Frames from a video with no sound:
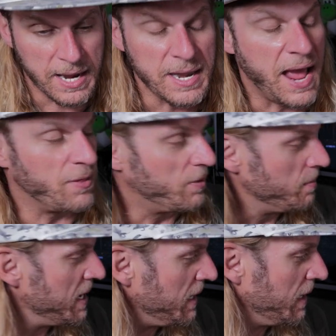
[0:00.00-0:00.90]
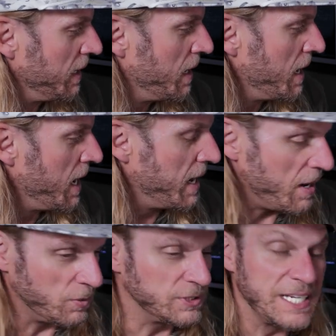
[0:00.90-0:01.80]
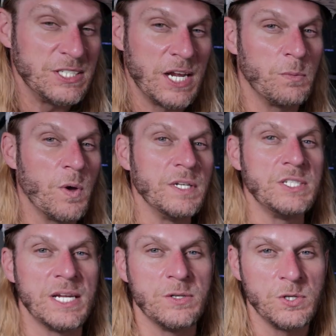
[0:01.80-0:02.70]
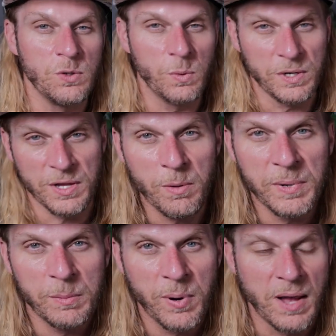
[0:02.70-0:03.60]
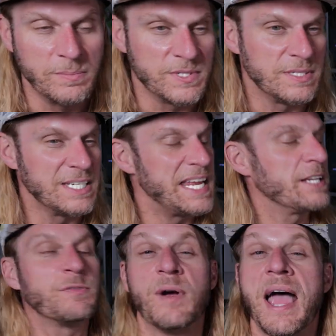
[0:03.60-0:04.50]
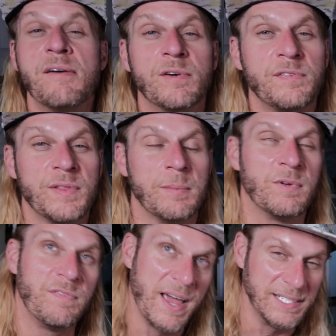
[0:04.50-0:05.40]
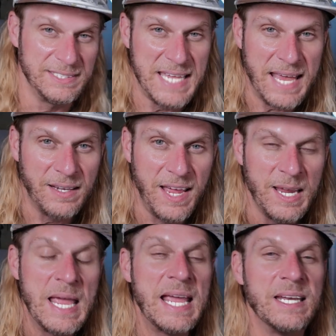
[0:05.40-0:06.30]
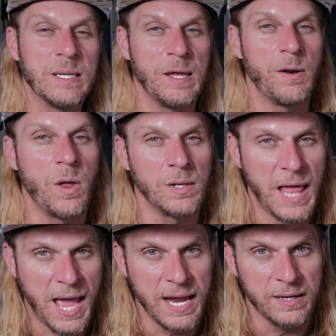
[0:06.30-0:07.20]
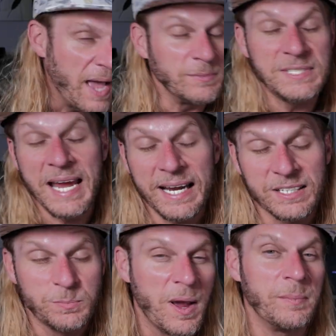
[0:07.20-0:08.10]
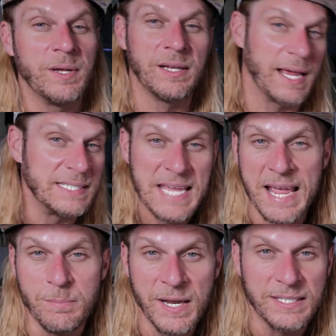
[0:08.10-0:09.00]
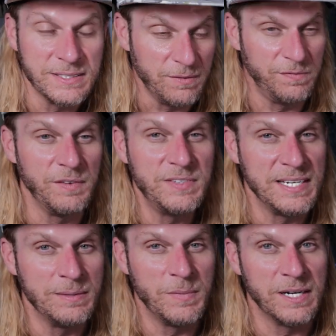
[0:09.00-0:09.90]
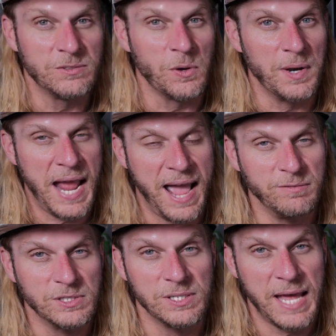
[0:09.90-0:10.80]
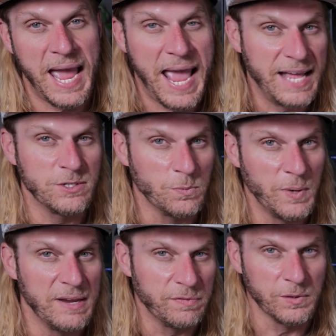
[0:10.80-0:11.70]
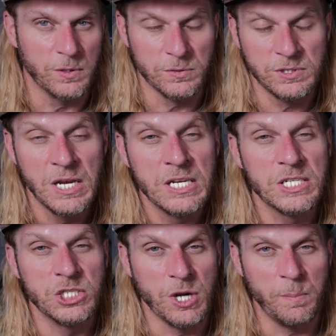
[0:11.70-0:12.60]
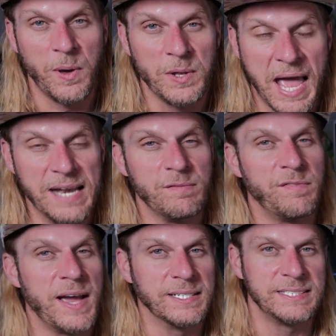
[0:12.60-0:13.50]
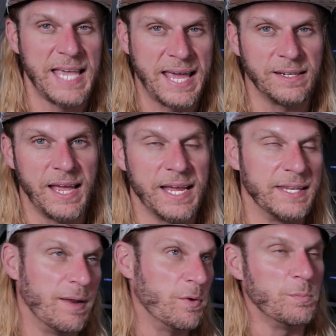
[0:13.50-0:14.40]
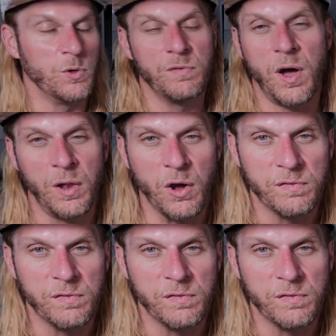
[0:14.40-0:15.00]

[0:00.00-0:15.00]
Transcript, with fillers: and now the Mini. And I will say Gen 1 and Gen 2, one of their big problems is it takes forever for them to find a satellite and to get online. I'm saying it's probably like 10 minutes to 15 minutes on average that I had to wait for those to jump online and find a satellite and they would move all